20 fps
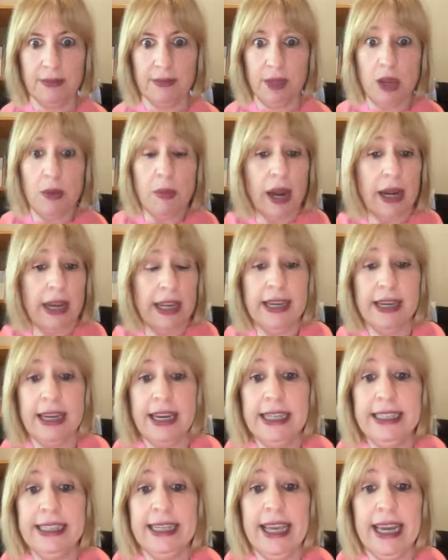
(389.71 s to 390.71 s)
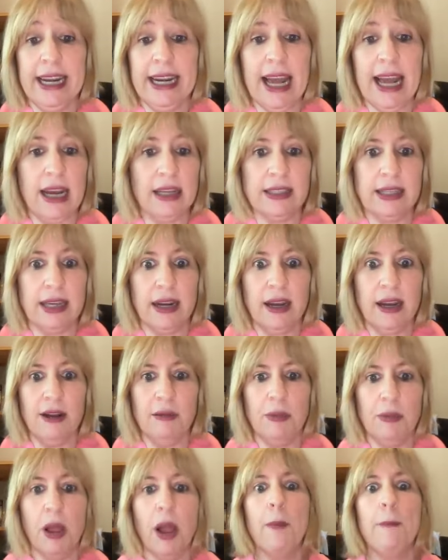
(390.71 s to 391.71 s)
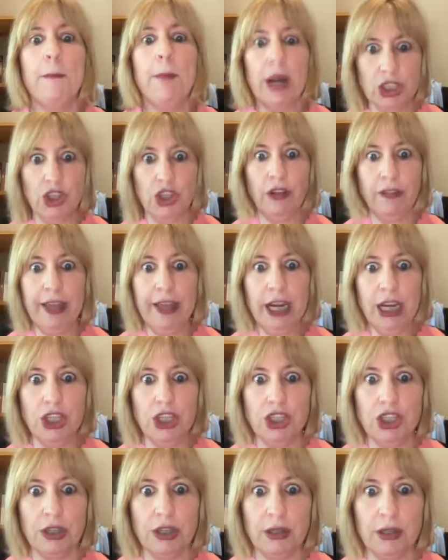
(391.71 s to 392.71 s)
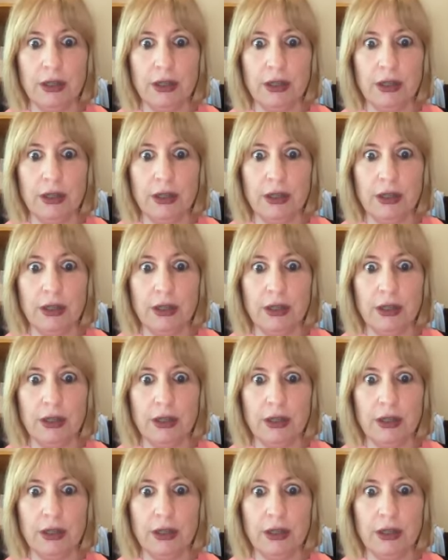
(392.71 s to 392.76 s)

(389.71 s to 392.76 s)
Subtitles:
You might need to get an outside help, but you'll finish.